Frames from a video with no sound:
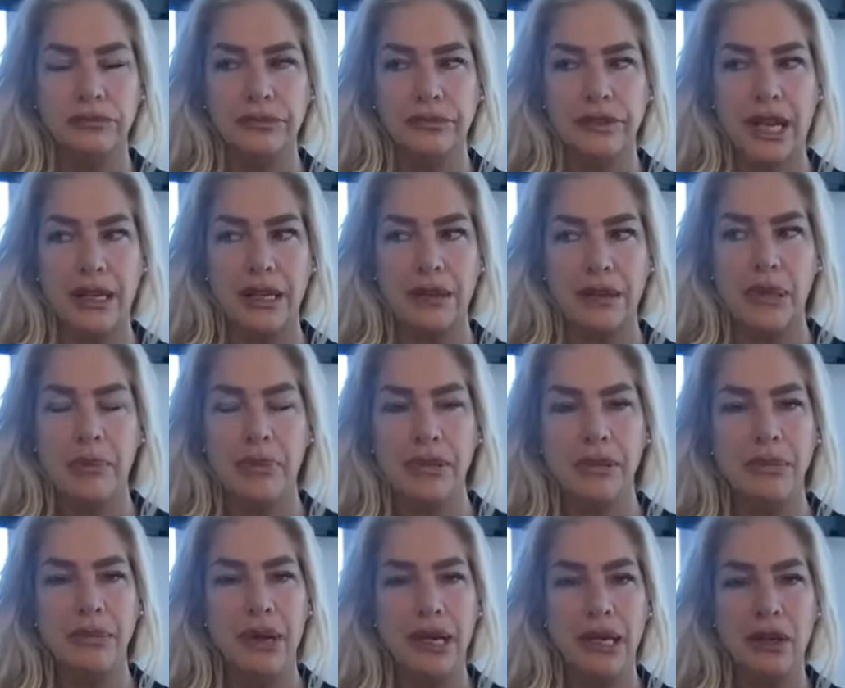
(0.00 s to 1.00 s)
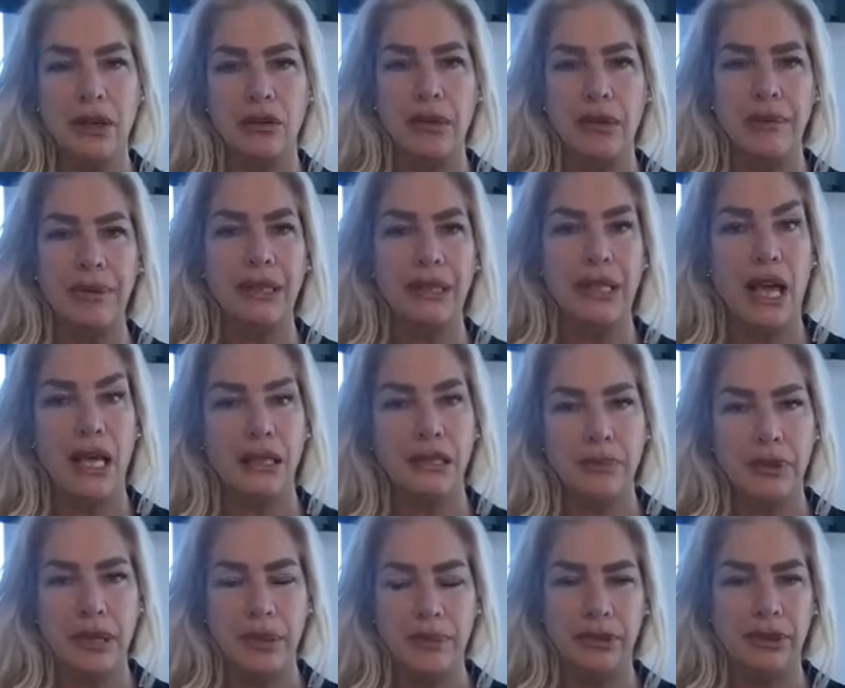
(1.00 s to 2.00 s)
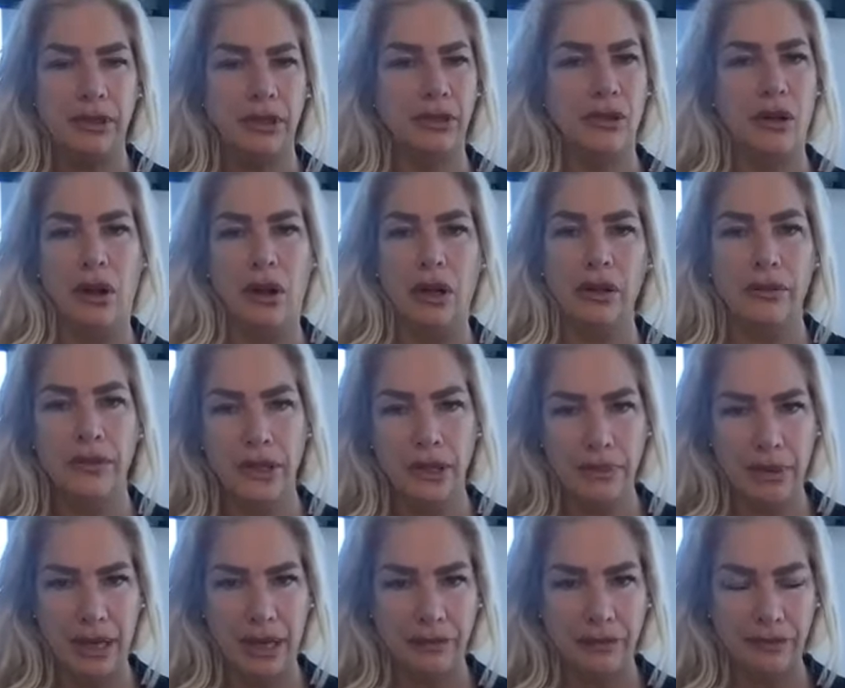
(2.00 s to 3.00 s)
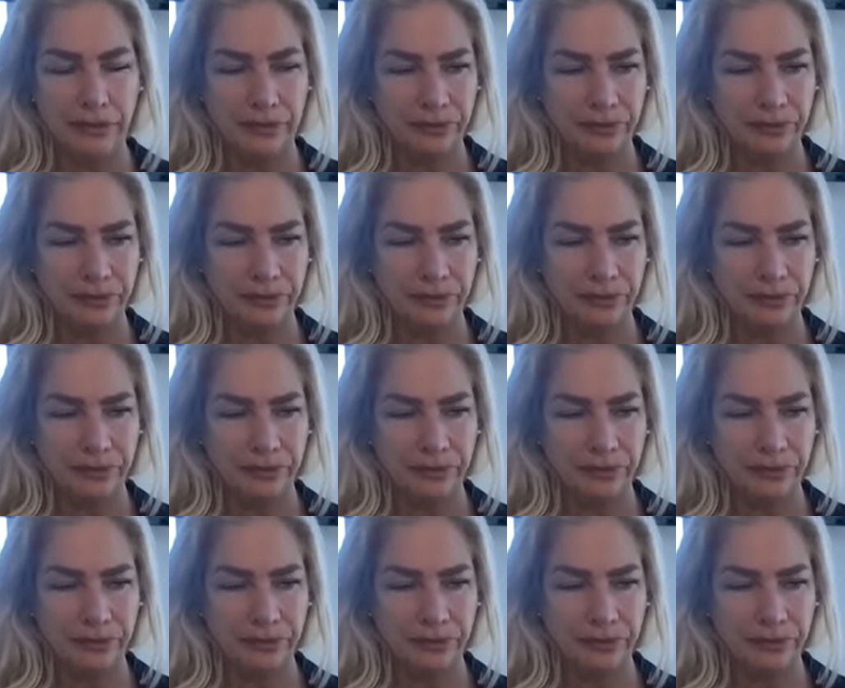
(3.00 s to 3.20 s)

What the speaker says: taking people's money or maybe lying to people and all of the above.